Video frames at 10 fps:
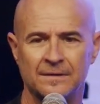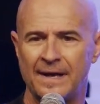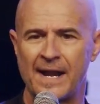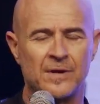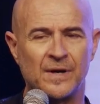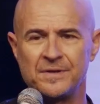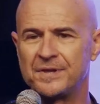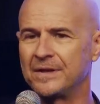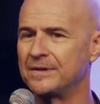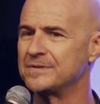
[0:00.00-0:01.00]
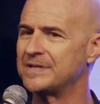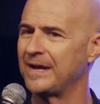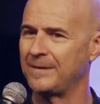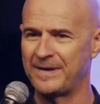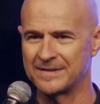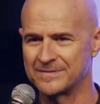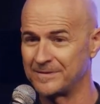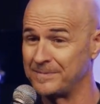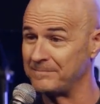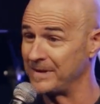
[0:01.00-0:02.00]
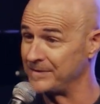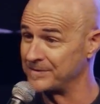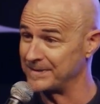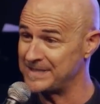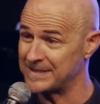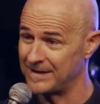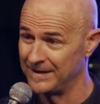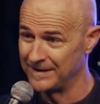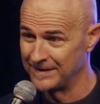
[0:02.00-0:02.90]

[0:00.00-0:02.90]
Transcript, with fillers: But I know what you're thinking. You say, hey, Pastor, what about Mother Teresa?